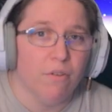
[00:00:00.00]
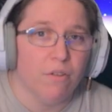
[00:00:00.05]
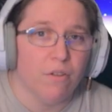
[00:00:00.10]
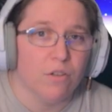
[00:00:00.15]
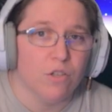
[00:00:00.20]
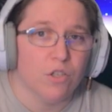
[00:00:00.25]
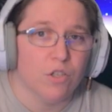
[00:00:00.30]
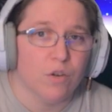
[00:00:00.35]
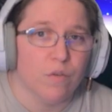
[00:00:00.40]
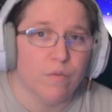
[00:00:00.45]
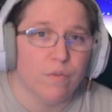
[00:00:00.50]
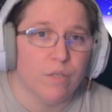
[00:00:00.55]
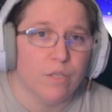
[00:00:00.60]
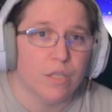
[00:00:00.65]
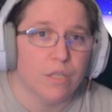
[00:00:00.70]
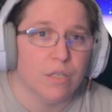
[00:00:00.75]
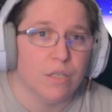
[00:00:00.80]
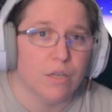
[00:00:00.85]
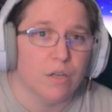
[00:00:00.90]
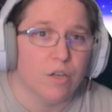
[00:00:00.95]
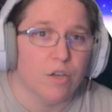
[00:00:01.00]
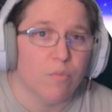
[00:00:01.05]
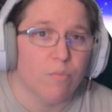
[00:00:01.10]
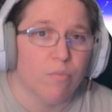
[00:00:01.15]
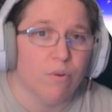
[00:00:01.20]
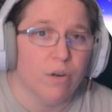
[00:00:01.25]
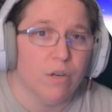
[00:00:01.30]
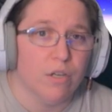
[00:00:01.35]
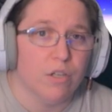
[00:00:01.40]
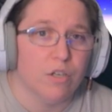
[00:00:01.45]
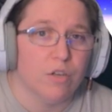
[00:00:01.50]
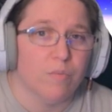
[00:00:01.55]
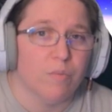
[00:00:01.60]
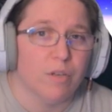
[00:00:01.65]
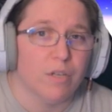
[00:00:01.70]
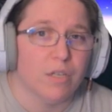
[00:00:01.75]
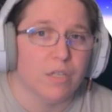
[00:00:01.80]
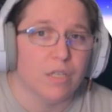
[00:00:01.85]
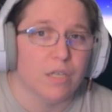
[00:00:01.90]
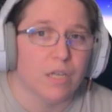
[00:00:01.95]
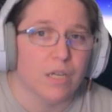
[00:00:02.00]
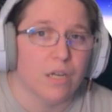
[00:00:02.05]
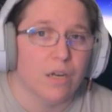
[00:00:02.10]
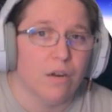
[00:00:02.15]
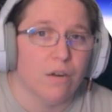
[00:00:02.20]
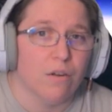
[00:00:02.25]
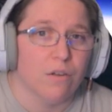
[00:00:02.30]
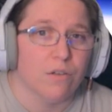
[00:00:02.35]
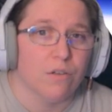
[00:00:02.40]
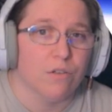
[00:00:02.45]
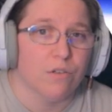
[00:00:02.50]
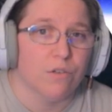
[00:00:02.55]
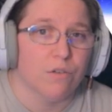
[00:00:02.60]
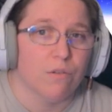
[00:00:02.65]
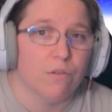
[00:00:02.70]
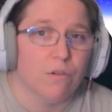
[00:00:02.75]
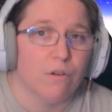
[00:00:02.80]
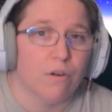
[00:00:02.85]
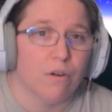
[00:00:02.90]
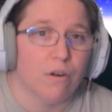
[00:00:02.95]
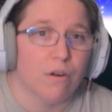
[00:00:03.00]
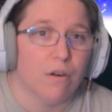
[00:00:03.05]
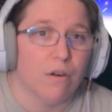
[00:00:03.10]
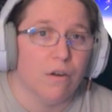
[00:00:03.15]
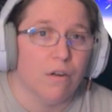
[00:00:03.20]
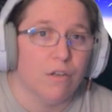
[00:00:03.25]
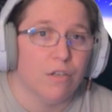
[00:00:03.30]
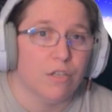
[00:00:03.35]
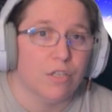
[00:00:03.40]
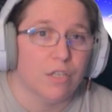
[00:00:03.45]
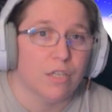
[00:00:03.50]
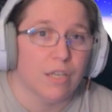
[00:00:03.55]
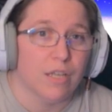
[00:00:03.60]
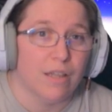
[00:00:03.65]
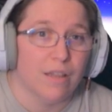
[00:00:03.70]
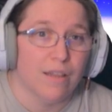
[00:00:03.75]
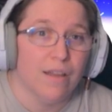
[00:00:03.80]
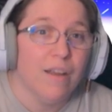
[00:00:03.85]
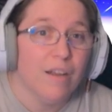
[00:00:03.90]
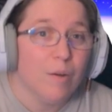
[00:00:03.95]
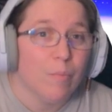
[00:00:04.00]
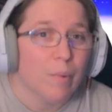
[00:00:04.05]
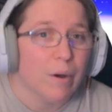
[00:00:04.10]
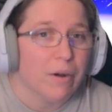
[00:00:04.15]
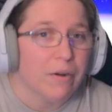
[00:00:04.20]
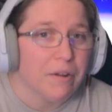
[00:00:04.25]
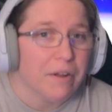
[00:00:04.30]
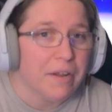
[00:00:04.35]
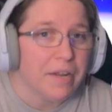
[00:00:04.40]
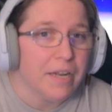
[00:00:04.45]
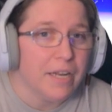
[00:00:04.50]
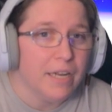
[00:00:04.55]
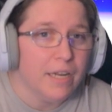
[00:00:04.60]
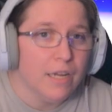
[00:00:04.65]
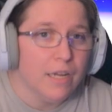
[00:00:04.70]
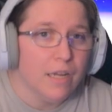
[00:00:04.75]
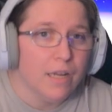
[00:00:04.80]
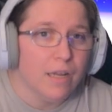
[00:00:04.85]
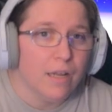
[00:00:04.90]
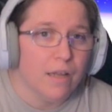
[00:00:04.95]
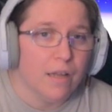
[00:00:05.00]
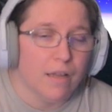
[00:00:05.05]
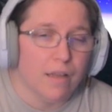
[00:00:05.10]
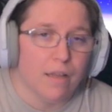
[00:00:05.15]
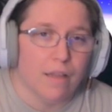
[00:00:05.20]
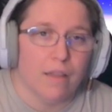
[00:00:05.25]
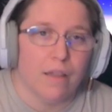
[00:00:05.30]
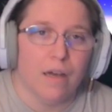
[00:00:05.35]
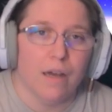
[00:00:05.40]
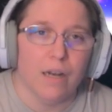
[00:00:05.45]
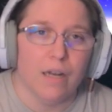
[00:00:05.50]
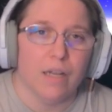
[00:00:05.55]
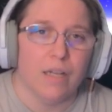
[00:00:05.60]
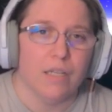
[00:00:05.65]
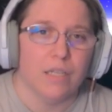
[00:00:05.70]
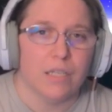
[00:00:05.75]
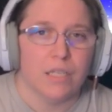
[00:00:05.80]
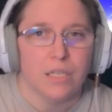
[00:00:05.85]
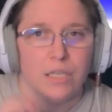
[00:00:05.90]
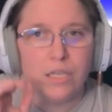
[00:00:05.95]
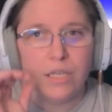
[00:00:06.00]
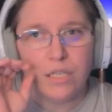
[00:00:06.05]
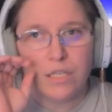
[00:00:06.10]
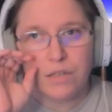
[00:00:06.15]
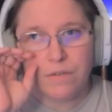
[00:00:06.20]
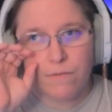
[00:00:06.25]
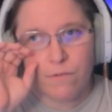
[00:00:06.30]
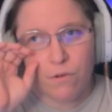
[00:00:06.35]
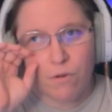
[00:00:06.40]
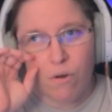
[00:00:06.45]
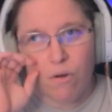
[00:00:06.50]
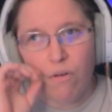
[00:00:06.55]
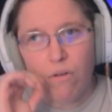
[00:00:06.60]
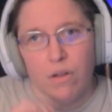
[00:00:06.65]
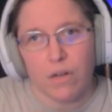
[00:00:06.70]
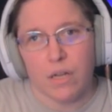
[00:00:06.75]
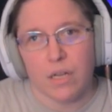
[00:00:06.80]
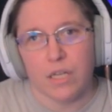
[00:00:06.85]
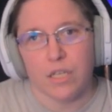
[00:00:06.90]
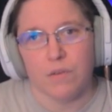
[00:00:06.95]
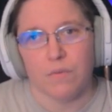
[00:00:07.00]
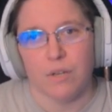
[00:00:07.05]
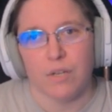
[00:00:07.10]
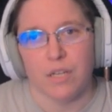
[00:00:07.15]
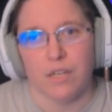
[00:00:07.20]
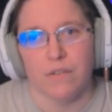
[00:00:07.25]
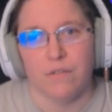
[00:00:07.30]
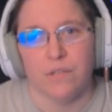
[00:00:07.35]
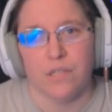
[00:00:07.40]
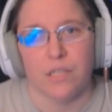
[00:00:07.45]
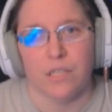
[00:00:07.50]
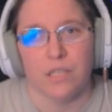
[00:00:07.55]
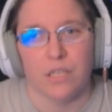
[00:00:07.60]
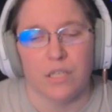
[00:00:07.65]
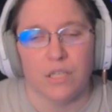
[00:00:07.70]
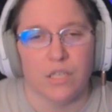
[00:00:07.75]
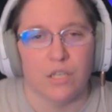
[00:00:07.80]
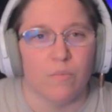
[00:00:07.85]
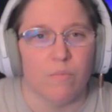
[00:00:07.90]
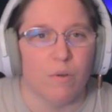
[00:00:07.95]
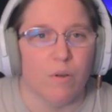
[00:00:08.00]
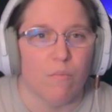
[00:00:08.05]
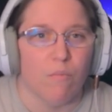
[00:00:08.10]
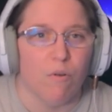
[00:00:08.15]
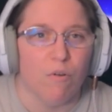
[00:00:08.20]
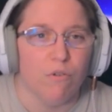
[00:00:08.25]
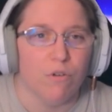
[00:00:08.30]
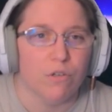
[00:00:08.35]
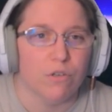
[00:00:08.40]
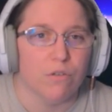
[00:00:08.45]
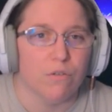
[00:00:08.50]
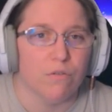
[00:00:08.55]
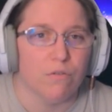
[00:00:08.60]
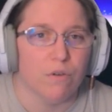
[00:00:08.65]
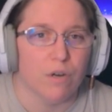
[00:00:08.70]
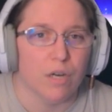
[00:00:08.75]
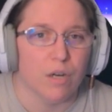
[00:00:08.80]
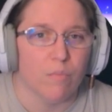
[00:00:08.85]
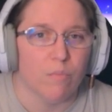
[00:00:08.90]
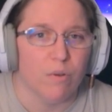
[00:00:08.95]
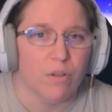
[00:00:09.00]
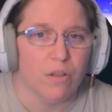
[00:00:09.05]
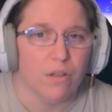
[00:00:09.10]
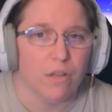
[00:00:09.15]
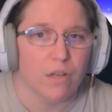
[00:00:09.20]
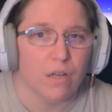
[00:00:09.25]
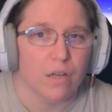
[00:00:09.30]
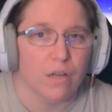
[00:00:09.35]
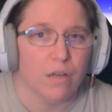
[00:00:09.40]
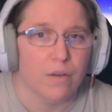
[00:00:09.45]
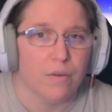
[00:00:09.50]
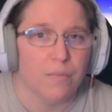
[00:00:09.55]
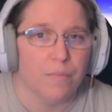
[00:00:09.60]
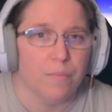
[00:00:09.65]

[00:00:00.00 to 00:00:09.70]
that surfaces under pressure because the characters no longer consciously think about it. That instinctive quality is what gives the system emotional credibility.